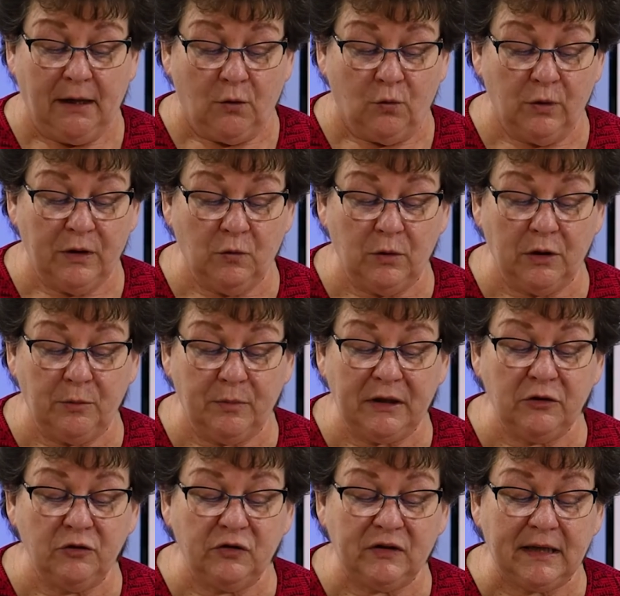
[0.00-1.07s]
We will be
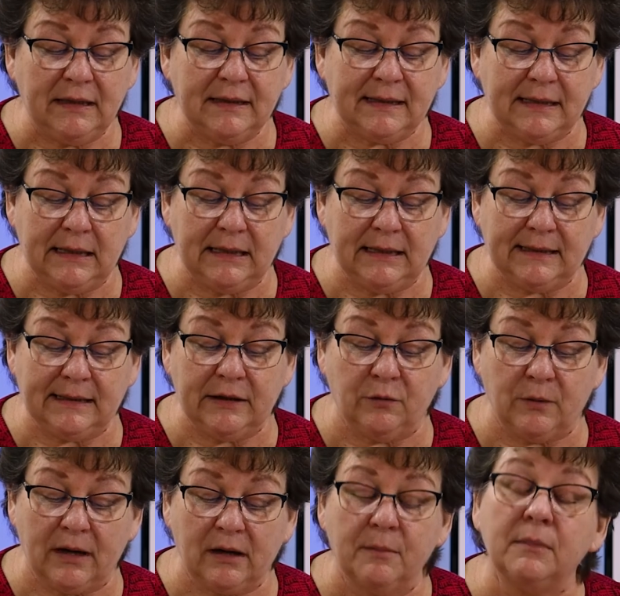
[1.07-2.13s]
using CDC
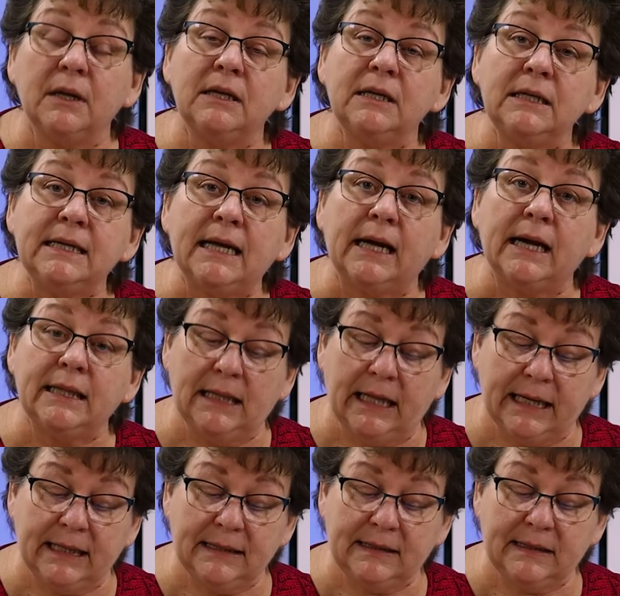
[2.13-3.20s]
recommended
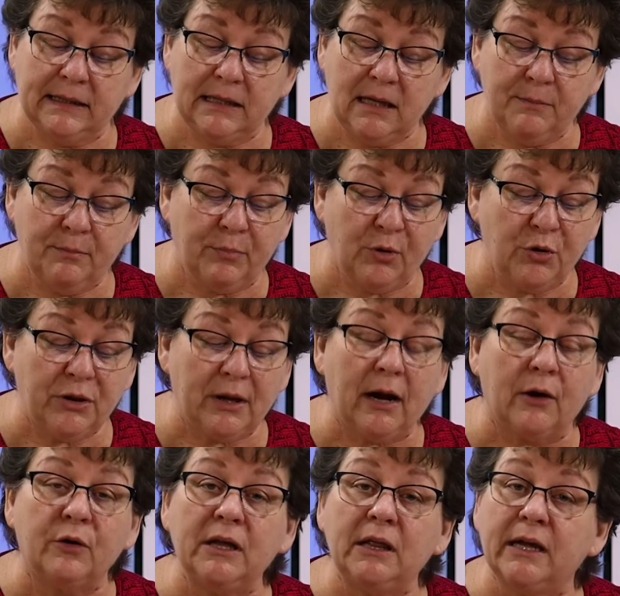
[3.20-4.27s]
guidelines to keep both
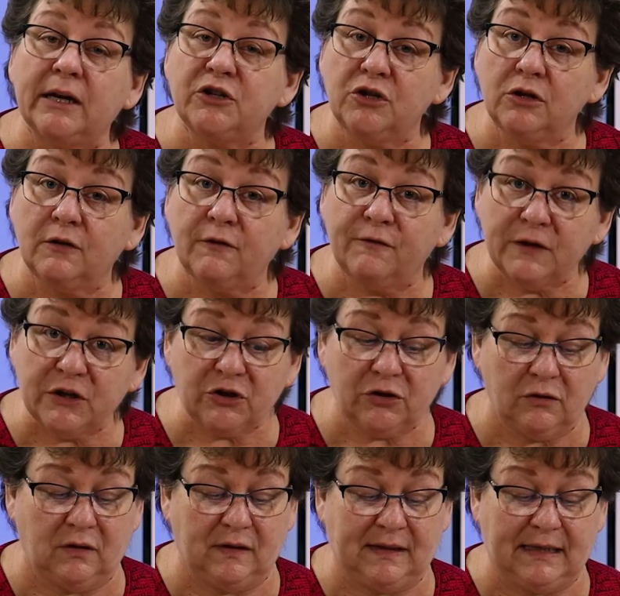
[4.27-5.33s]
our election
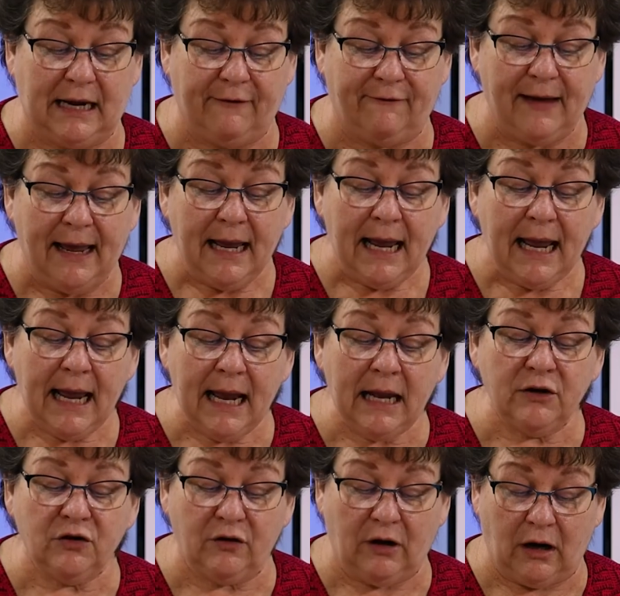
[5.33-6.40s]
officials safe
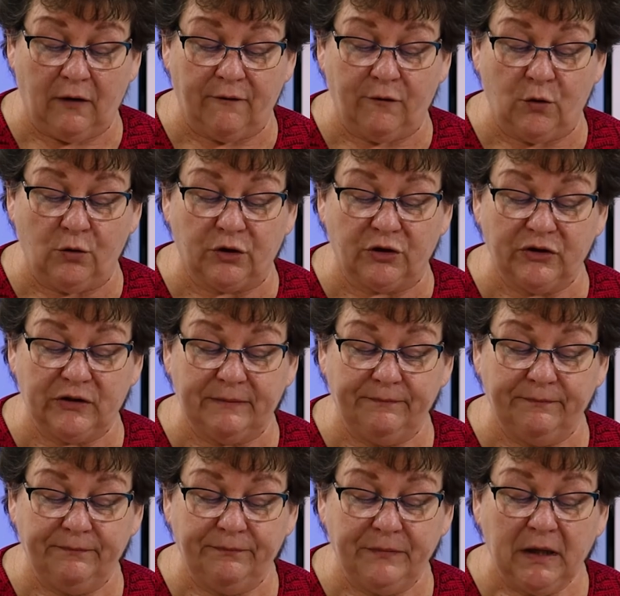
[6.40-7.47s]
and our voters.
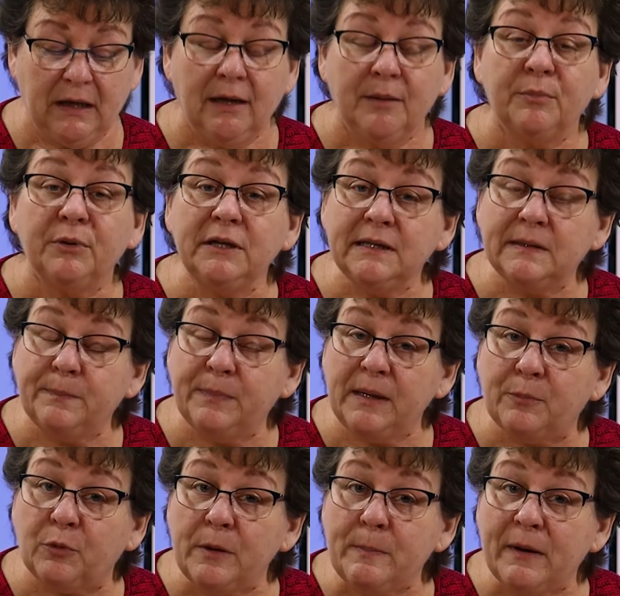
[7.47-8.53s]
Please be
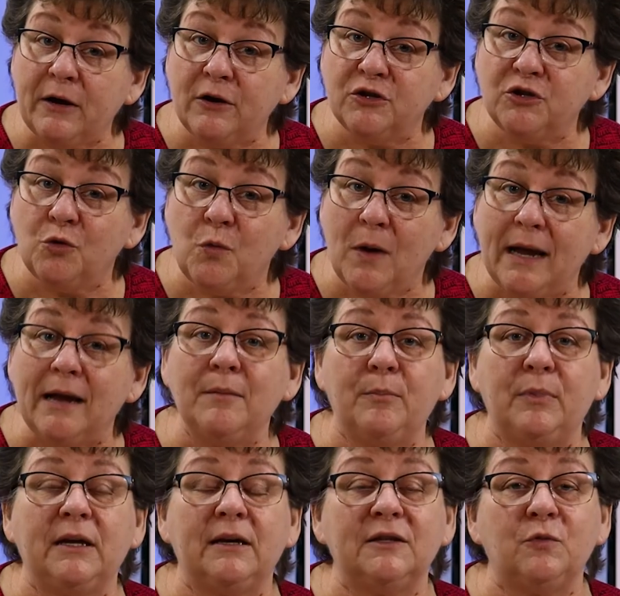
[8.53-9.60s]
prepared to wait
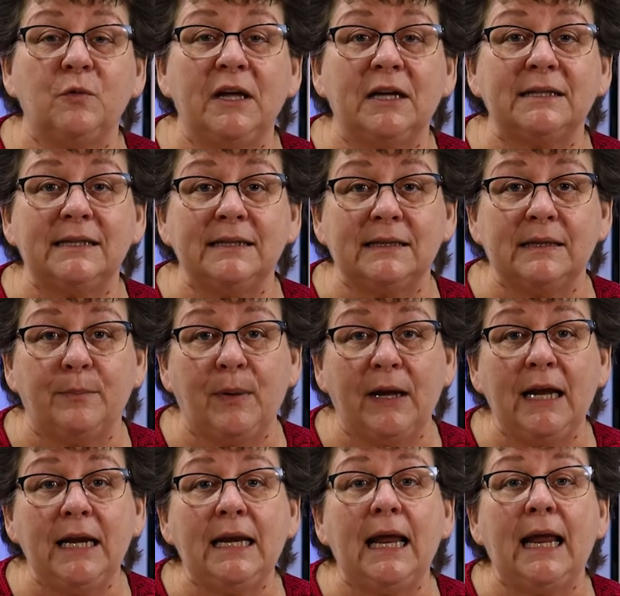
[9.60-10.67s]
because we
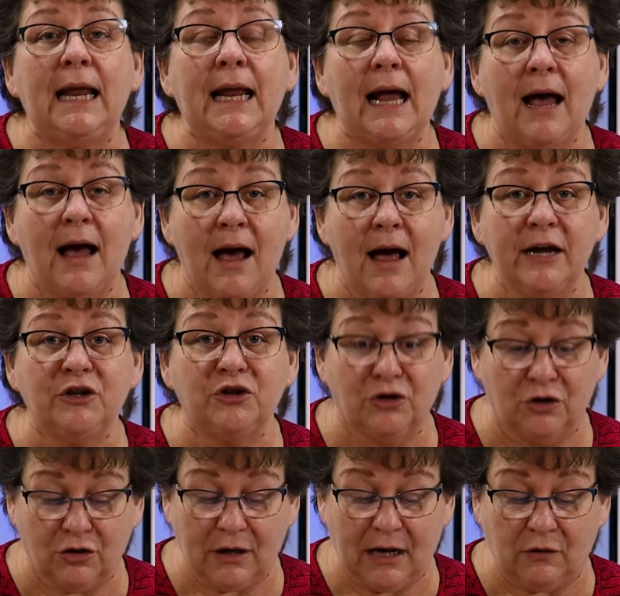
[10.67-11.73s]
anticipate a high
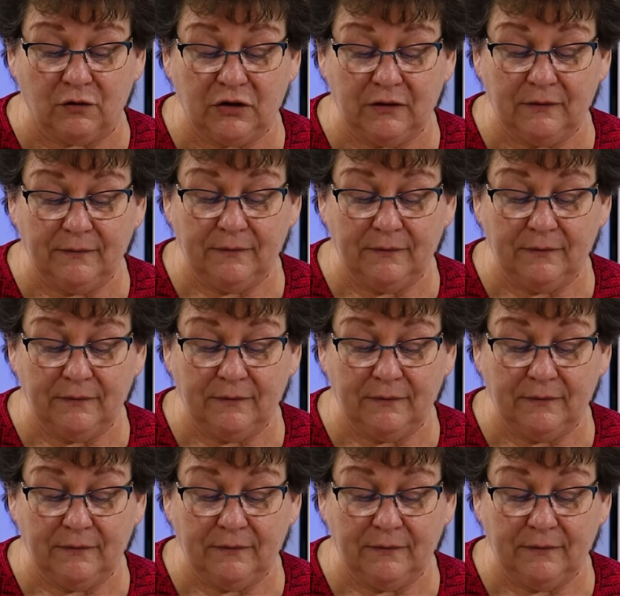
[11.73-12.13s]
turnout.